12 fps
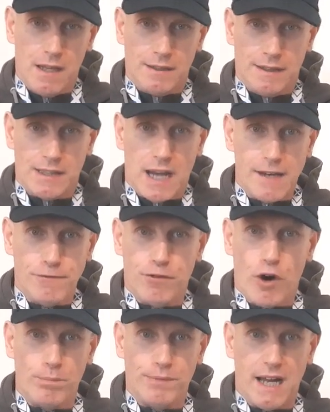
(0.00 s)
They try and
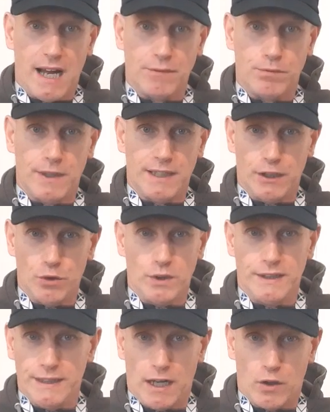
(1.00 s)
fob you halfway, they don't
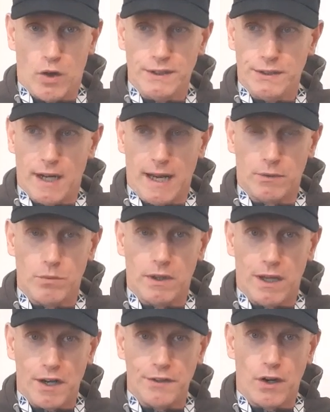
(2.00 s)
need a contract. Well,
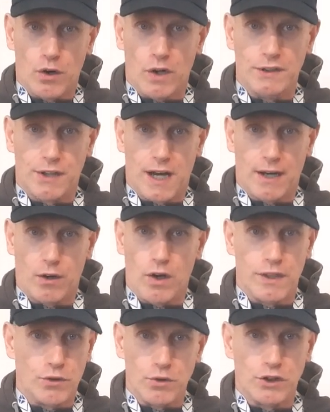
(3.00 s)
they're under contract law,
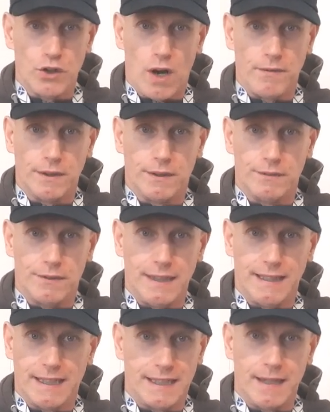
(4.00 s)
they're no sovereign,
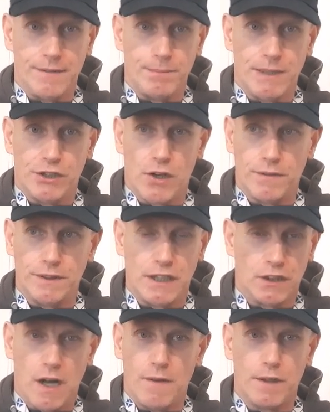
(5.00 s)
right? They can never be sovereign.
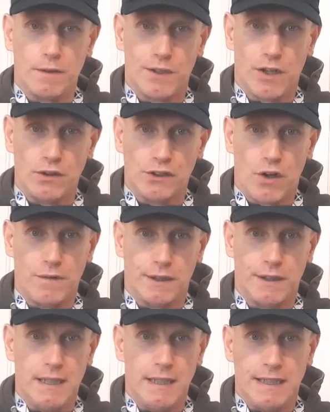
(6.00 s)
Your governors are no
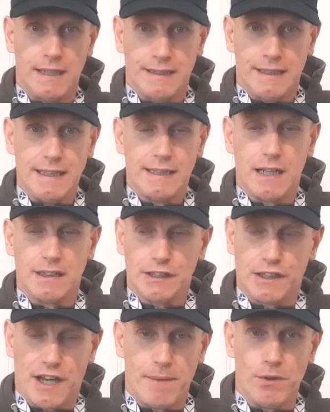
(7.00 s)
sovereign. These are
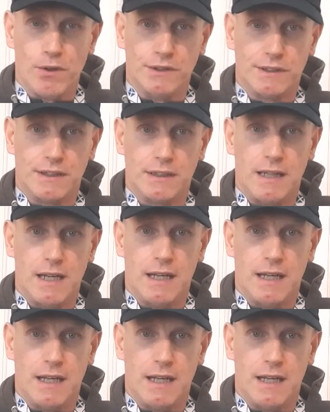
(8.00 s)
criminals.